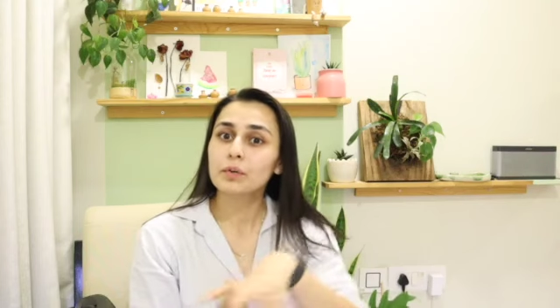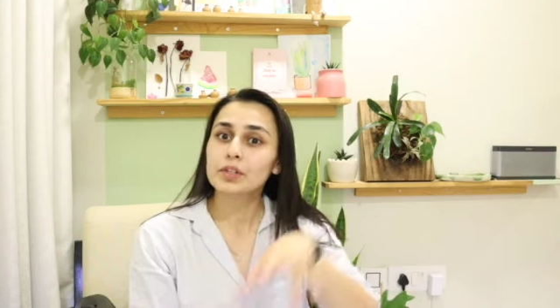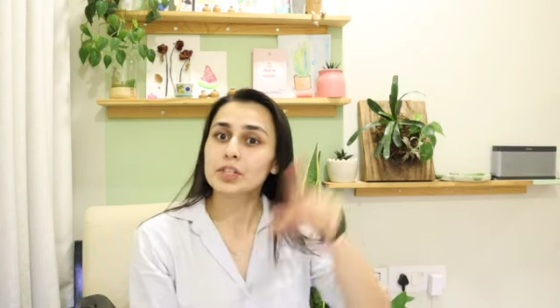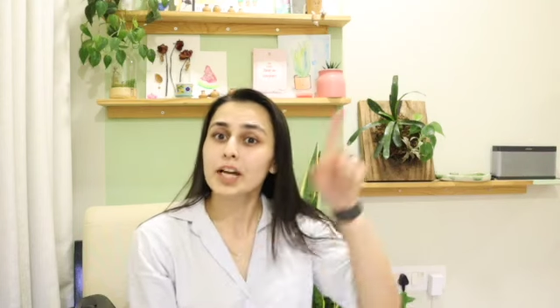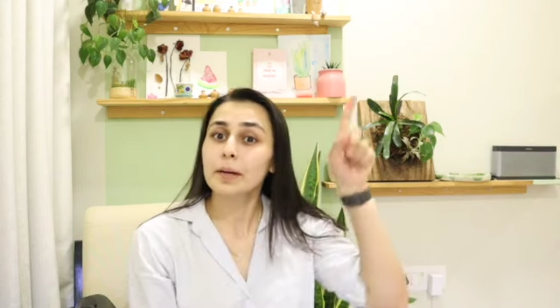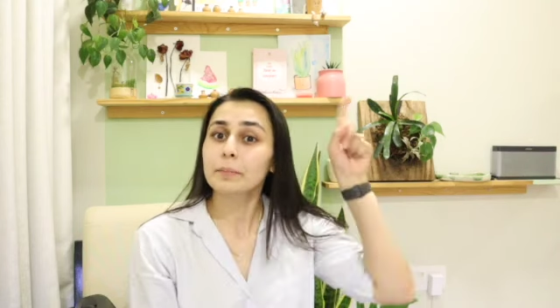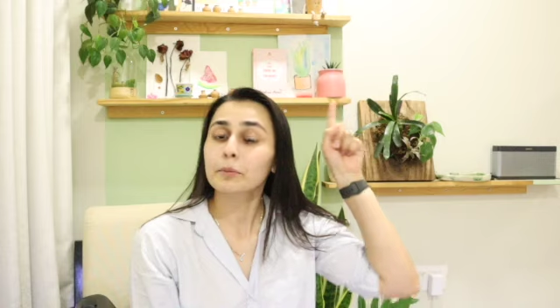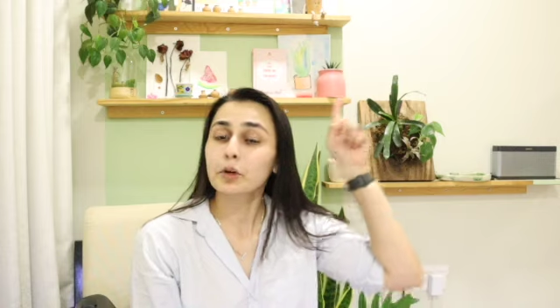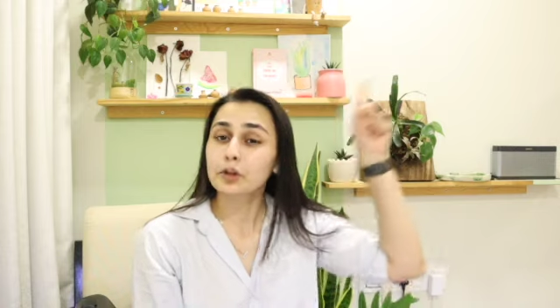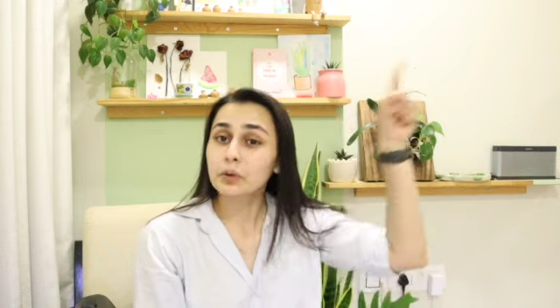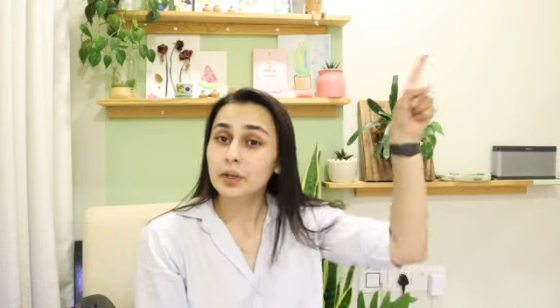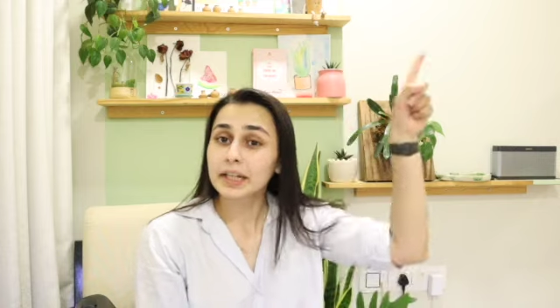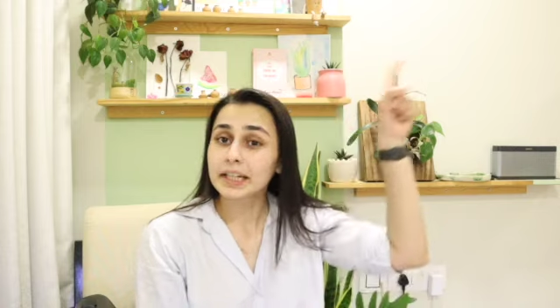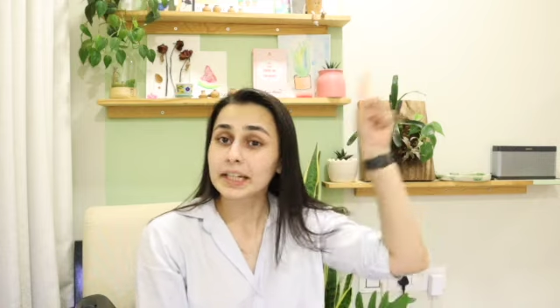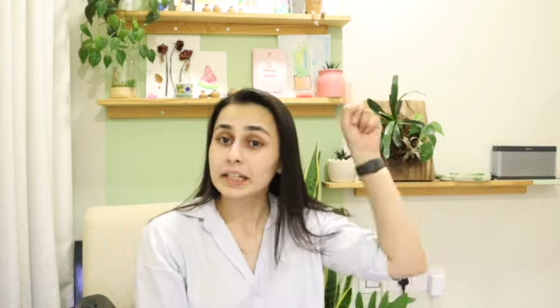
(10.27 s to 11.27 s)
which I am going to
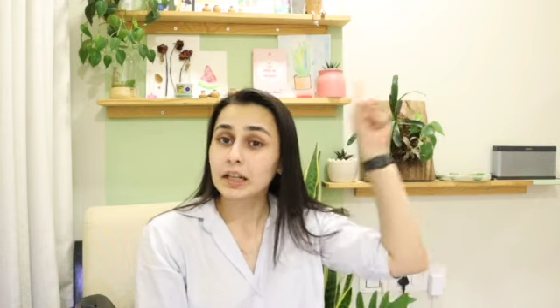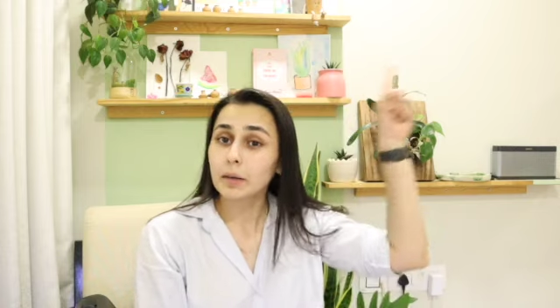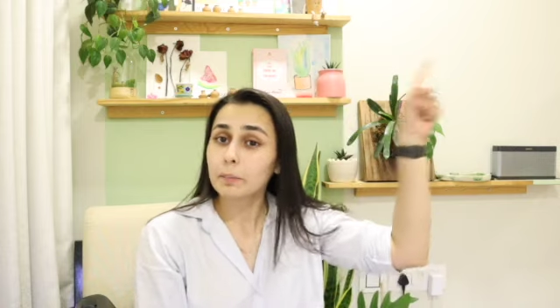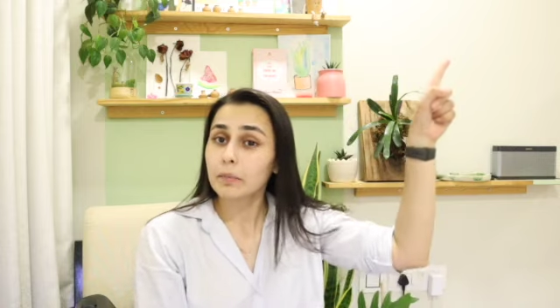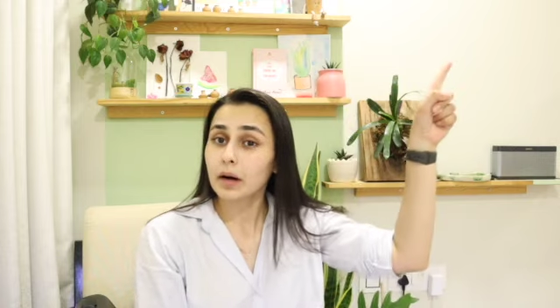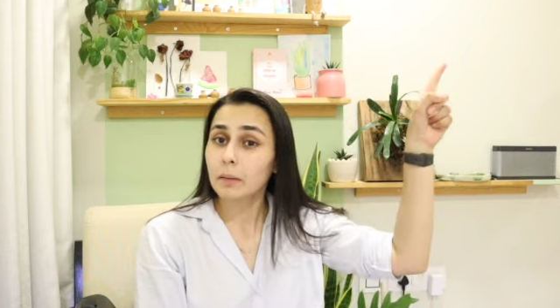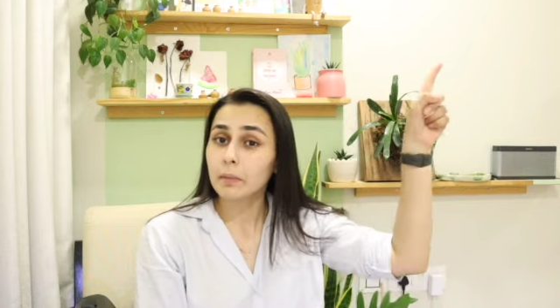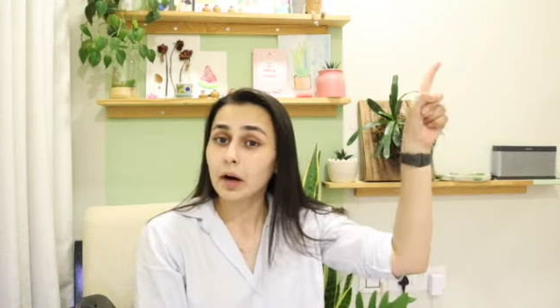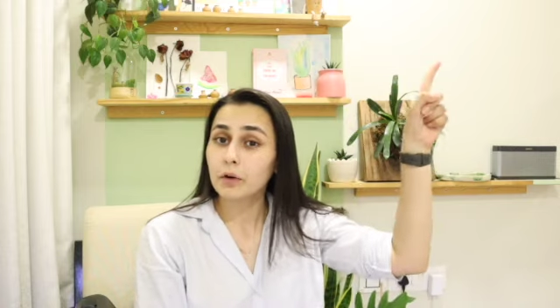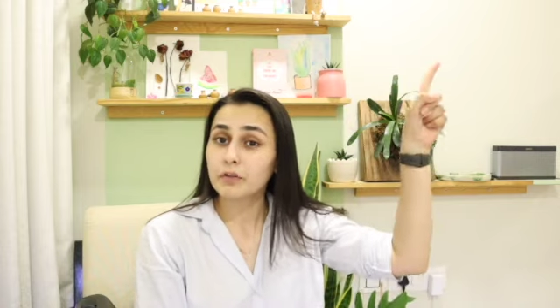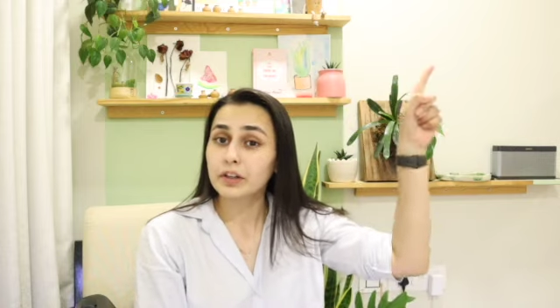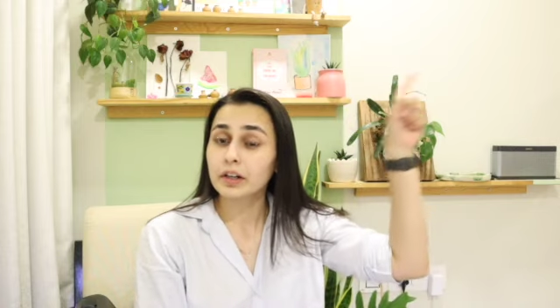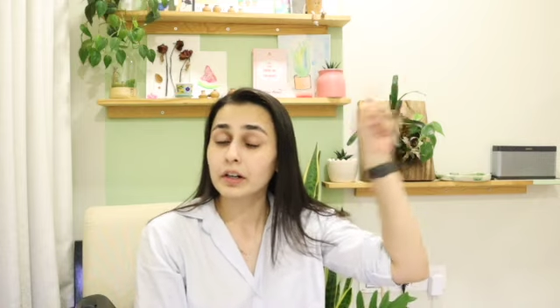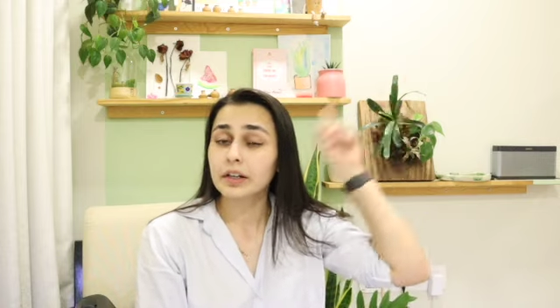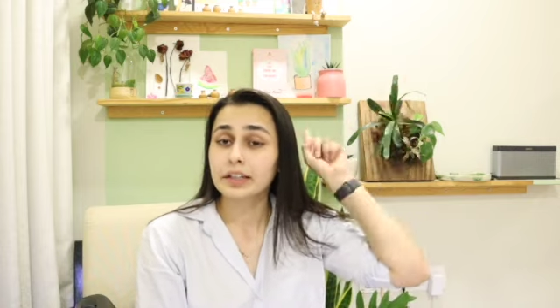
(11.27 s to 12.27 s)
link it up above
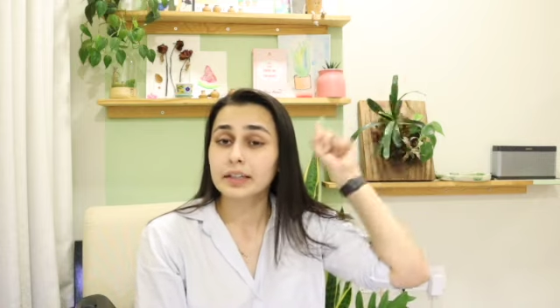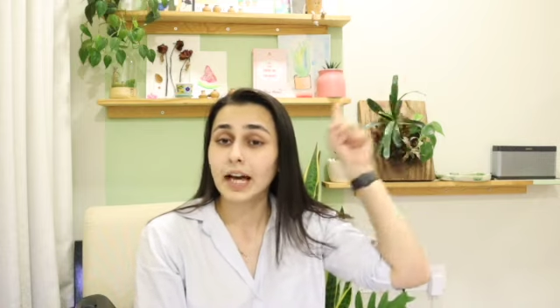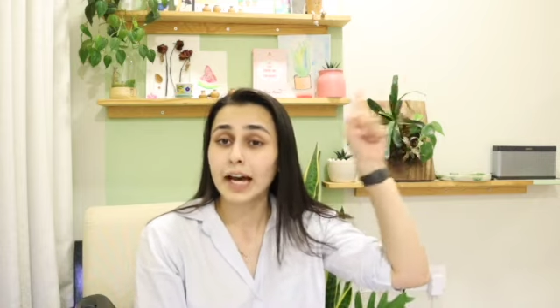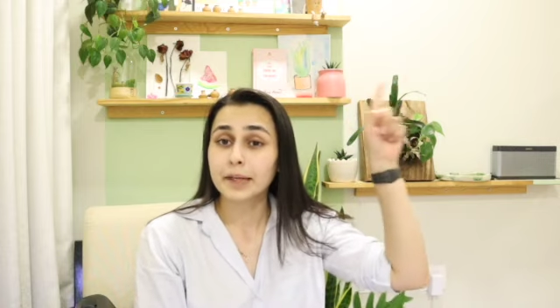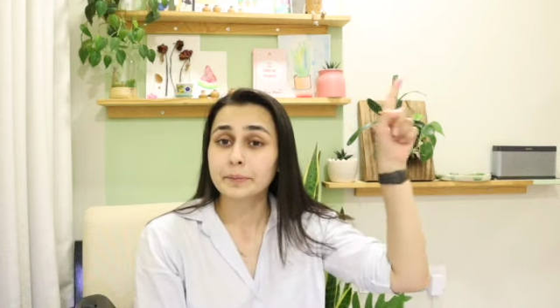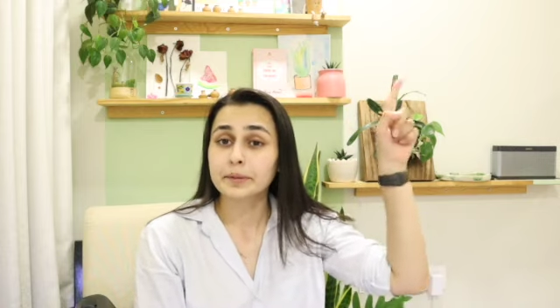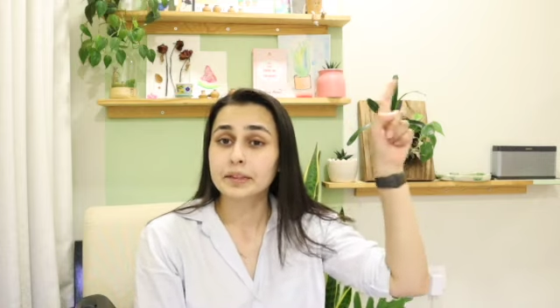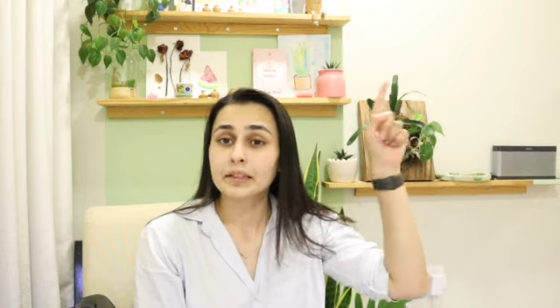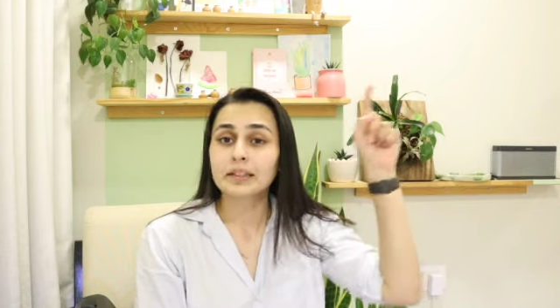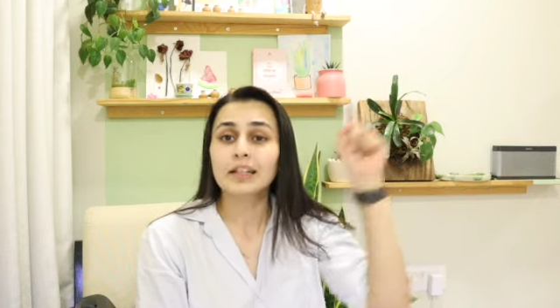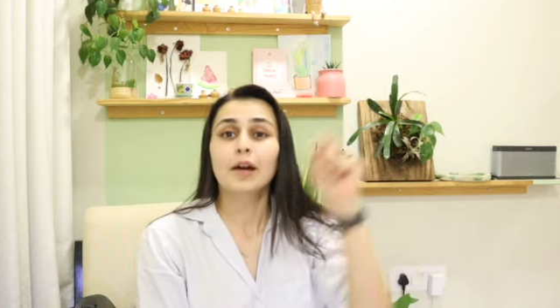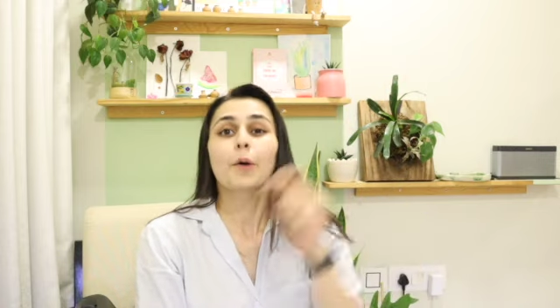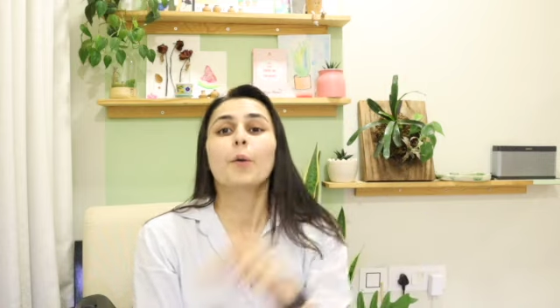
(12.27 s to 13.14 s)
here in the I button,